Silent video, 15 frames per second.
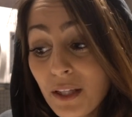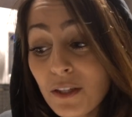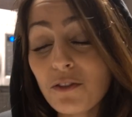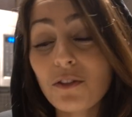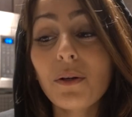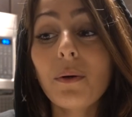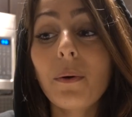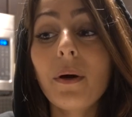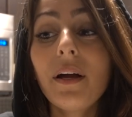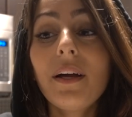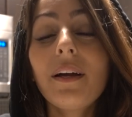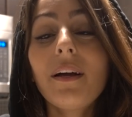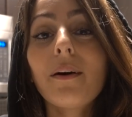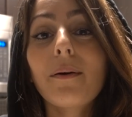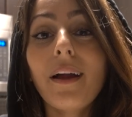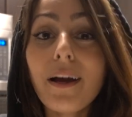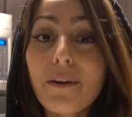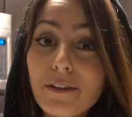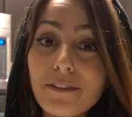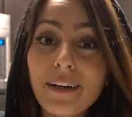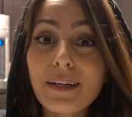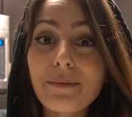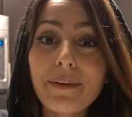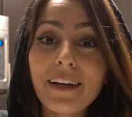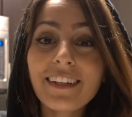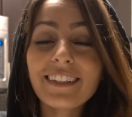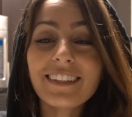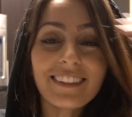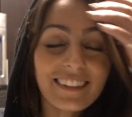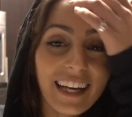So what I would
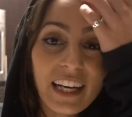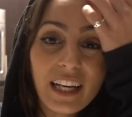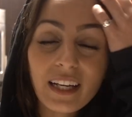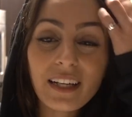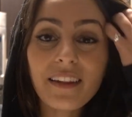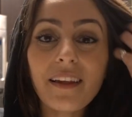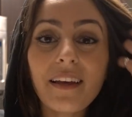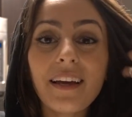recommend is take